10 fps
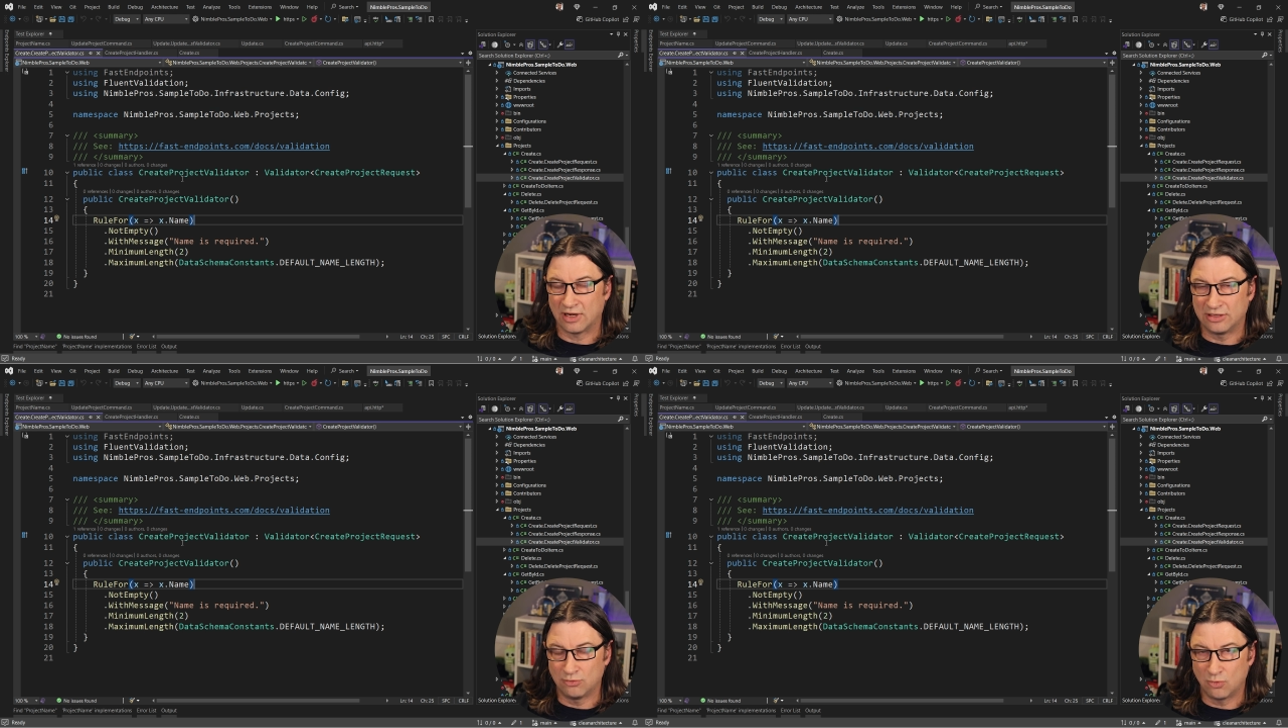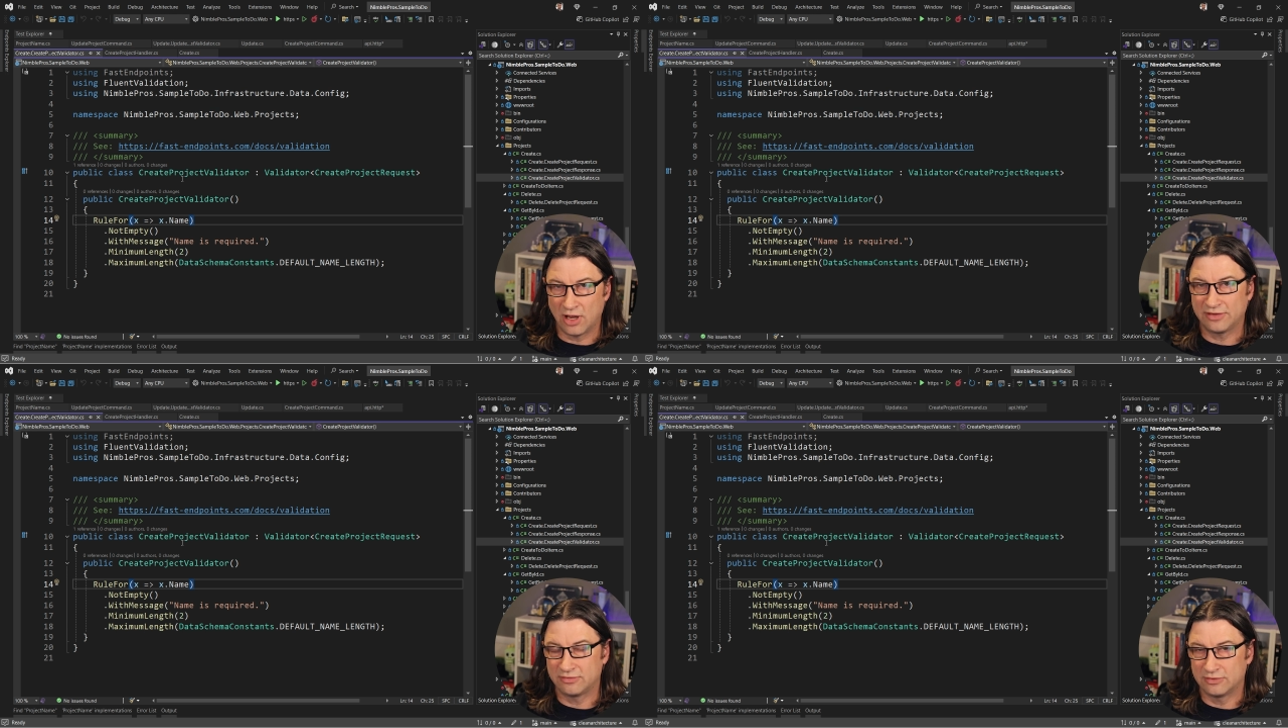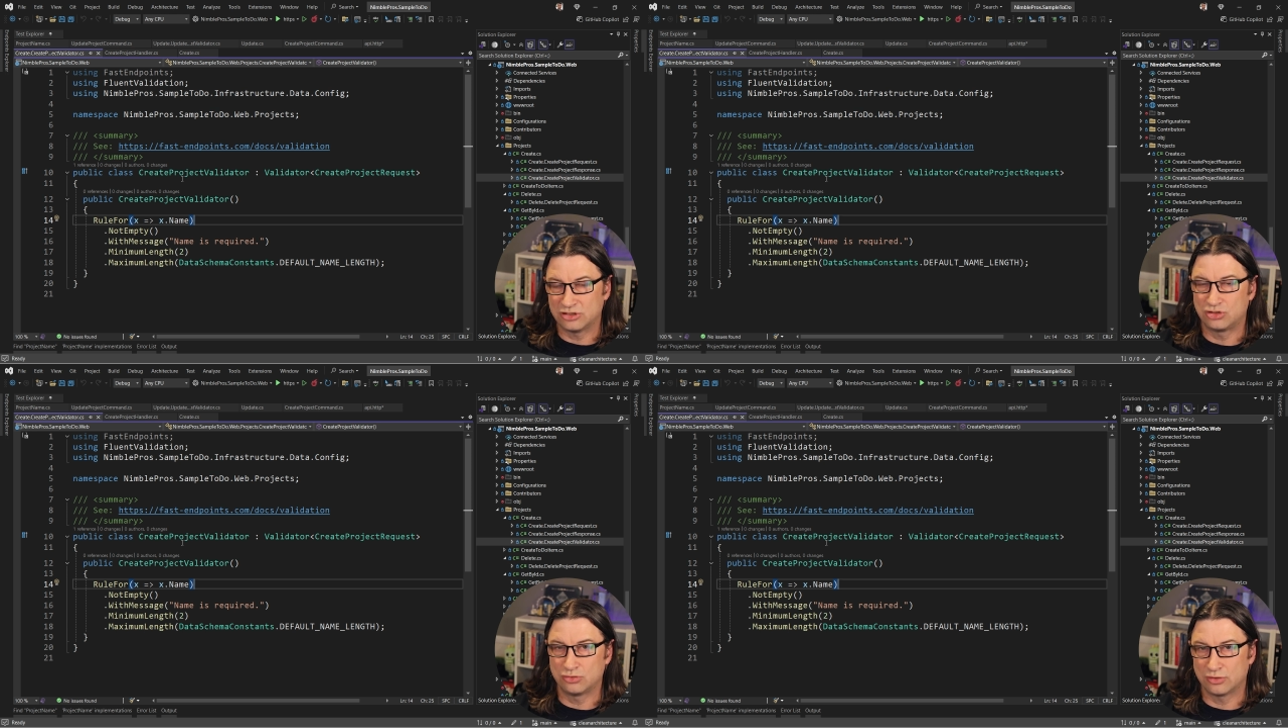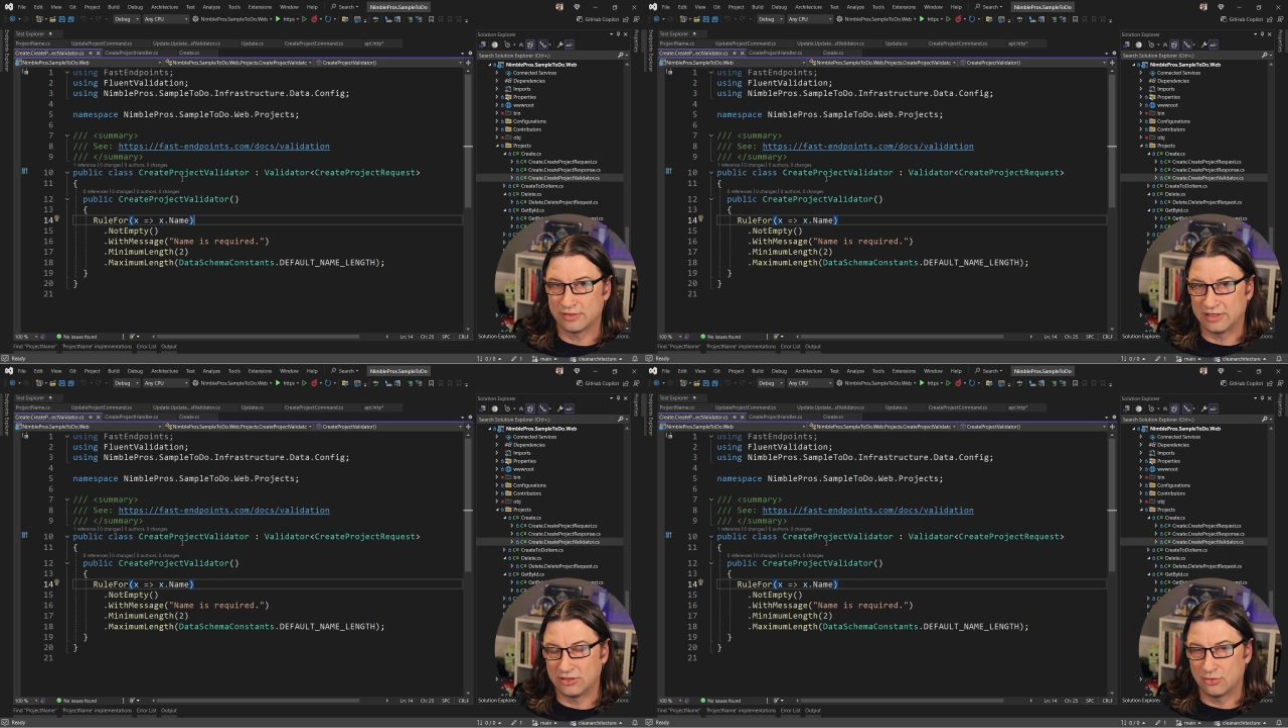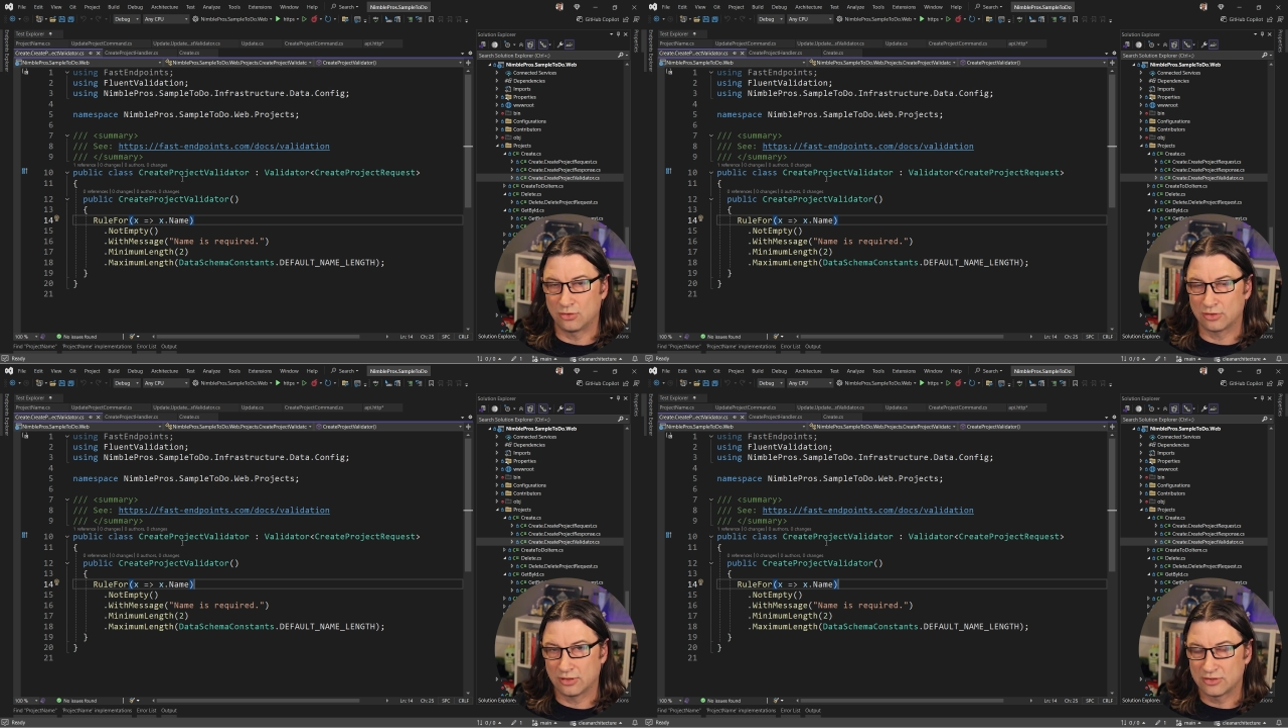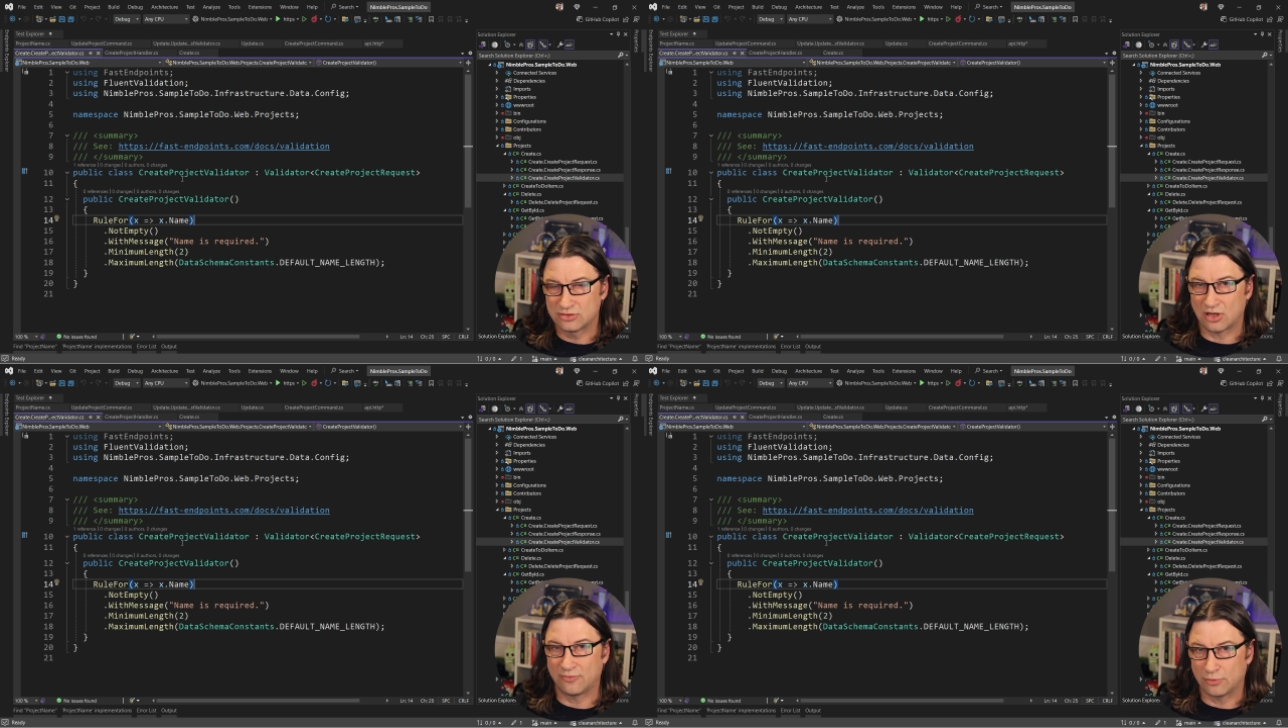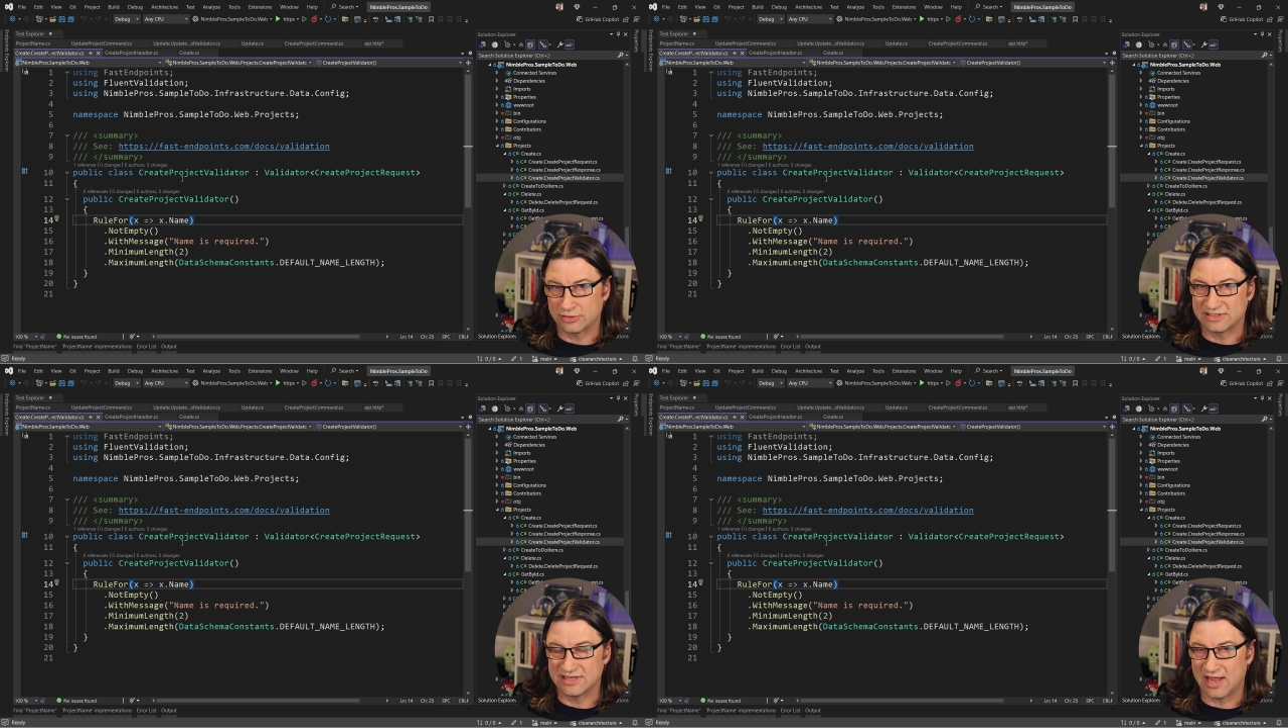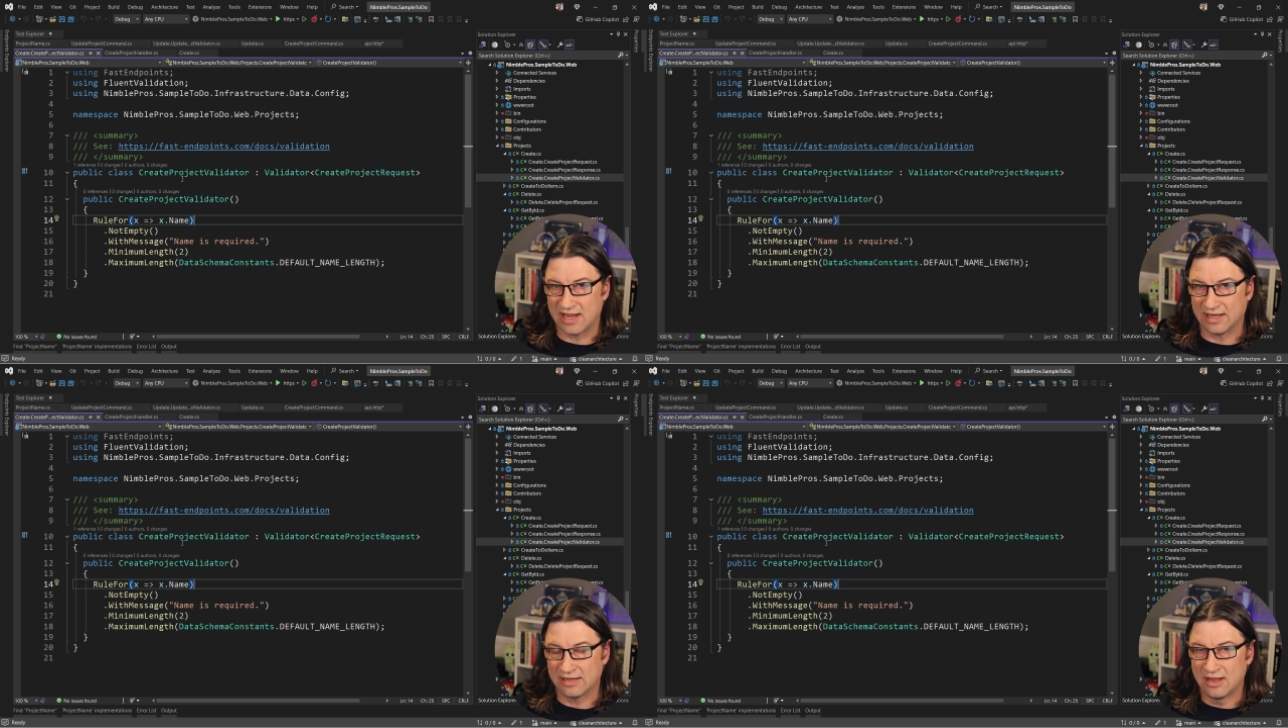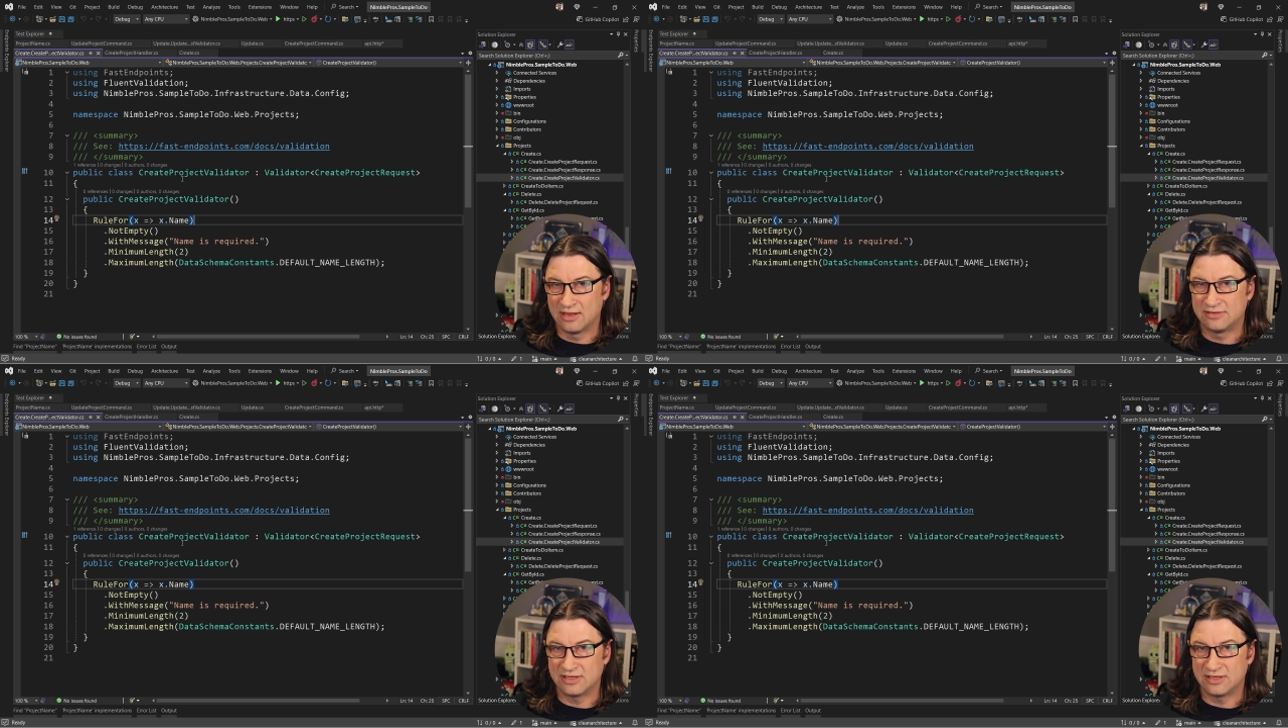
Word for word: right? You want to ensure that your software design